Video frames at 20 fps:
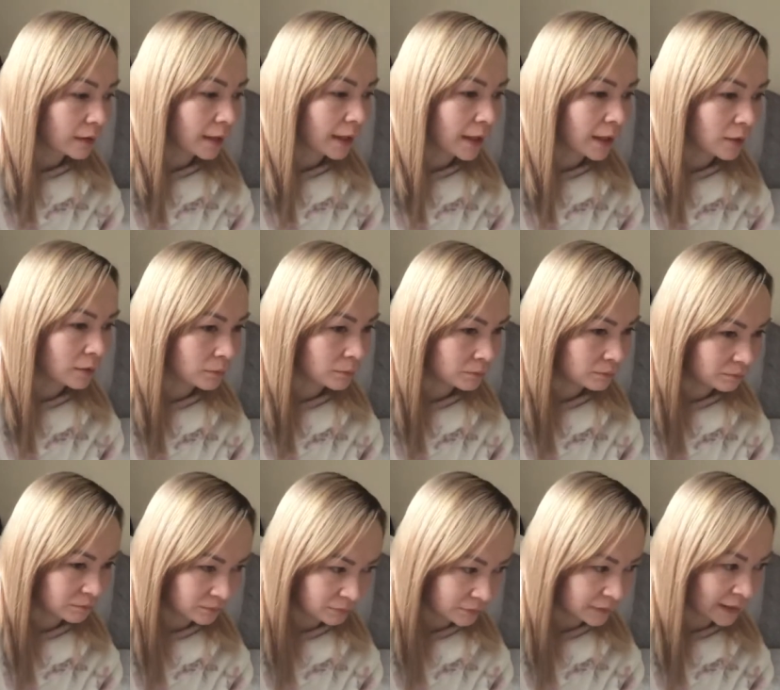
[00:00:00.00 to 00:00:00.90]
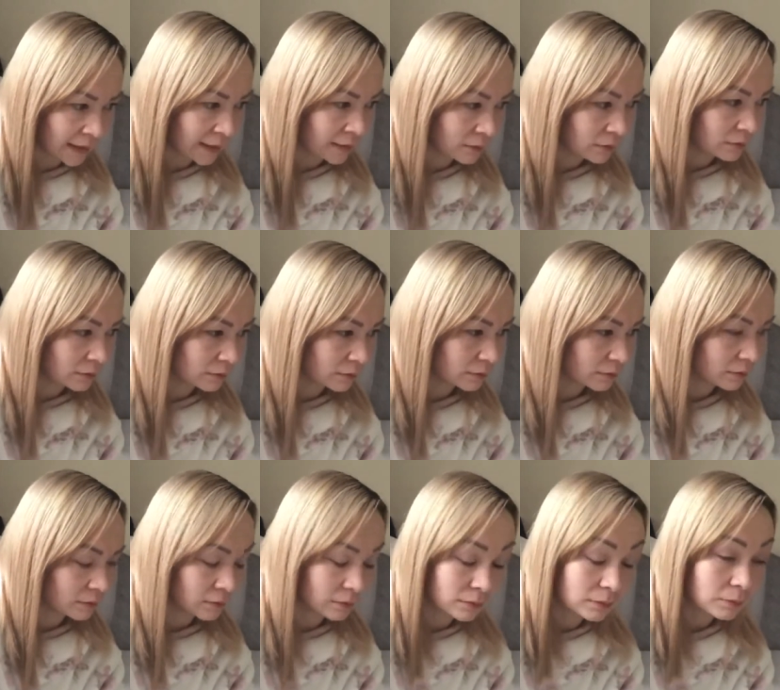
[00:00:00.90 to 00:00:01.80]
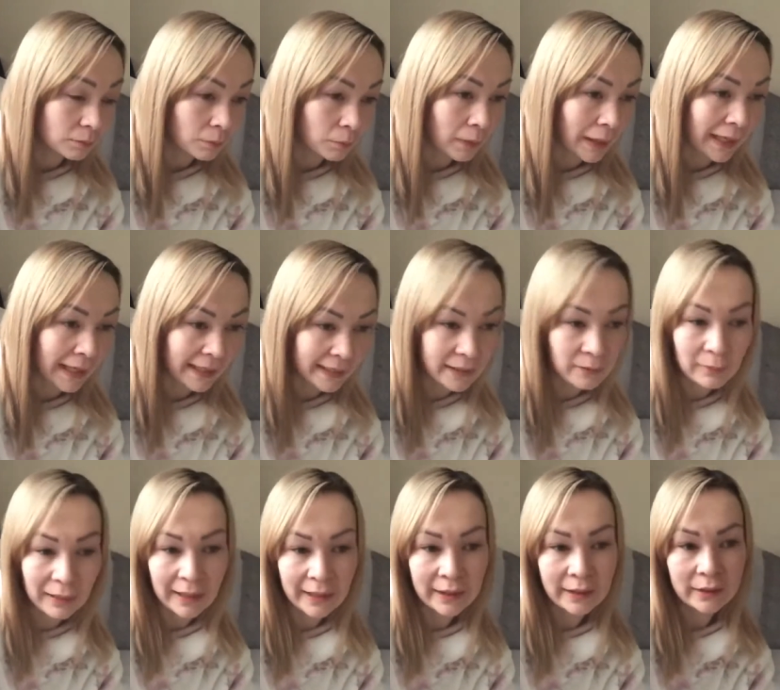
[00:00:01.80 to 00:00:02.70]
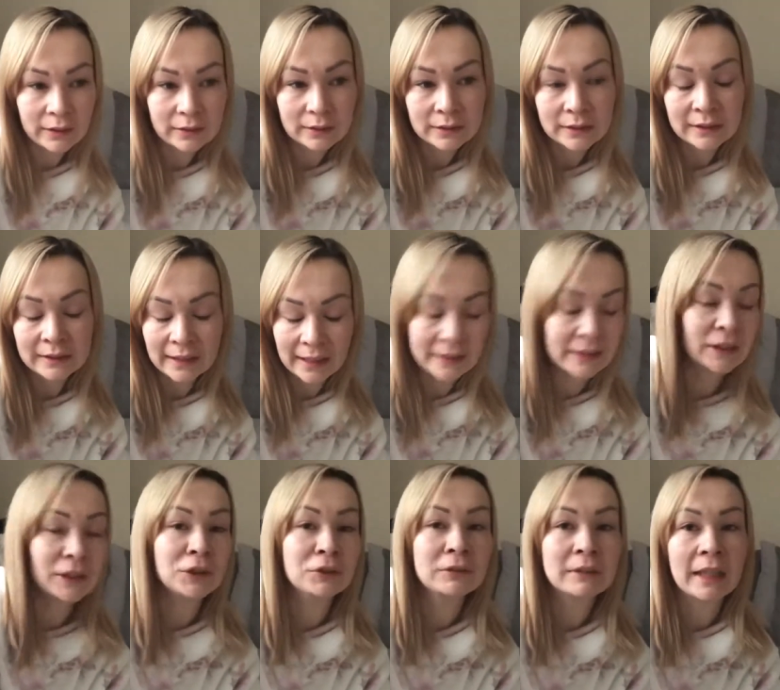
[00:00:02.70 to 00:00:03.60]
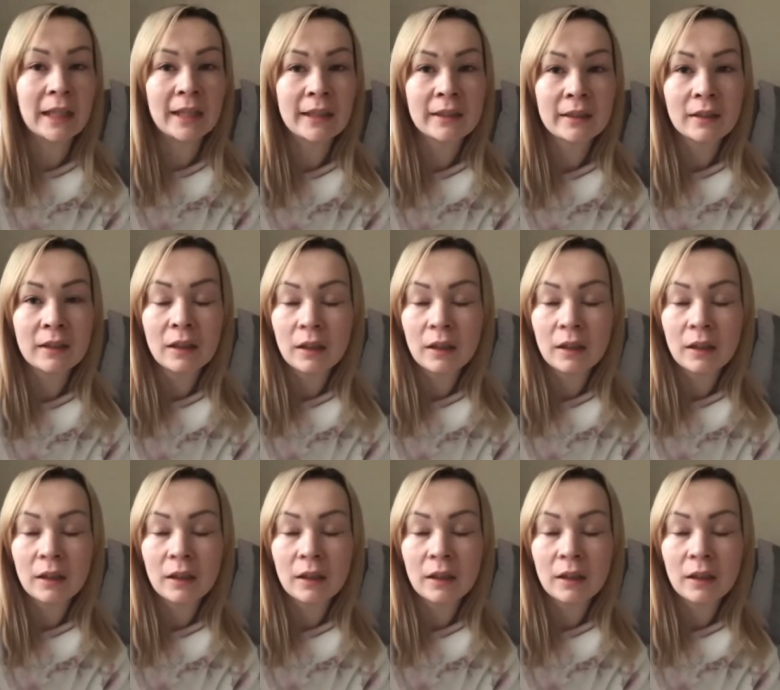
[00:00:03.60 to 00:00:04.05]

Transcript: I'll, yeah. Anyway, today's a new day.